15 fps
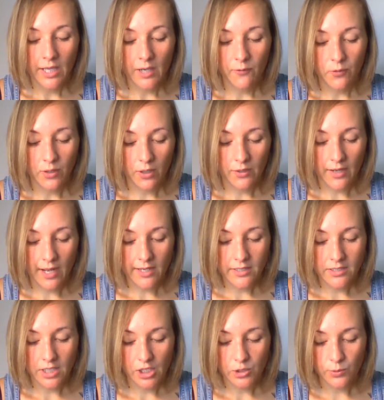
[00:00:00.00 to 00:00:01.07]
If we are not in
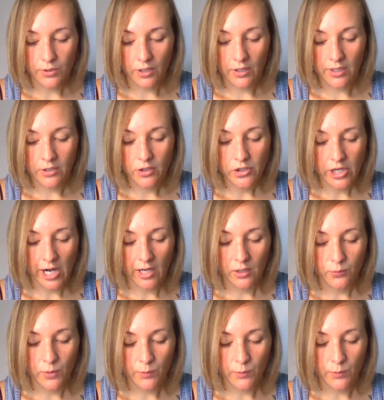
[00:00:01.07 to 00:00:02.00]
touch with our inner child,